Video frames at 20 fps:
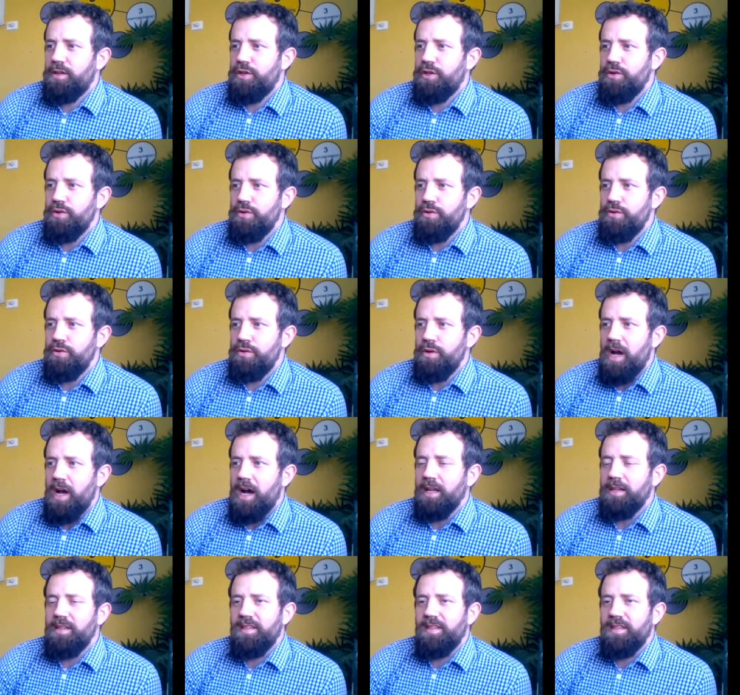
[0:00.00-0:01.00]
to
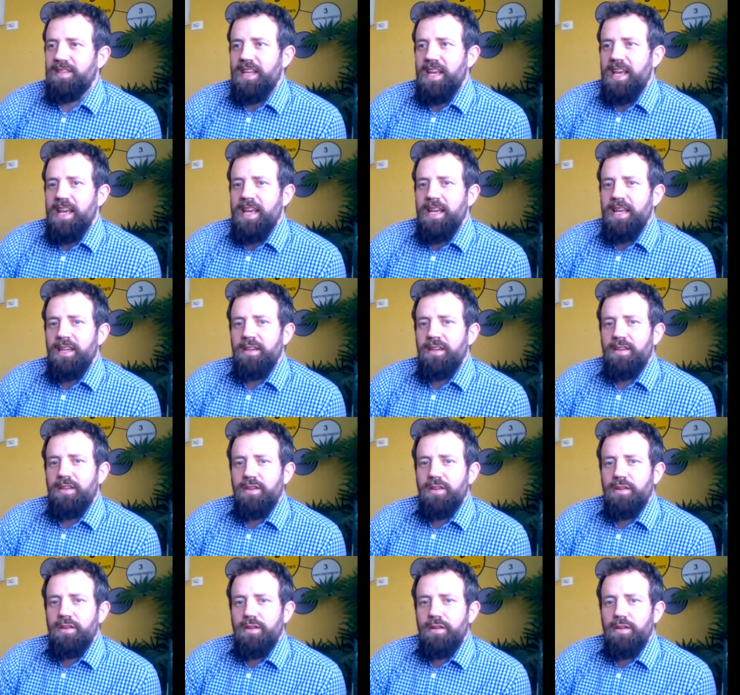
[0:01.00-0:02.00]
understand,
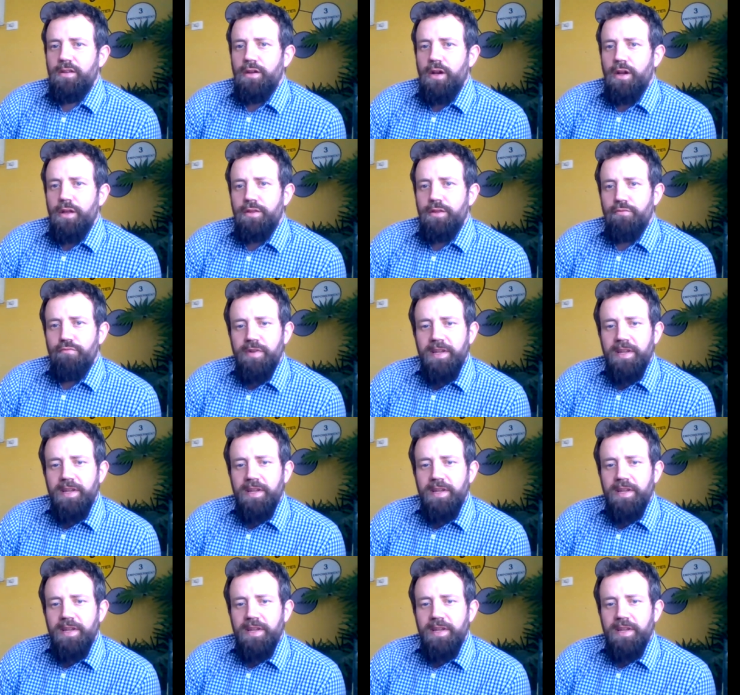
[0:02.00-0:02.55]
the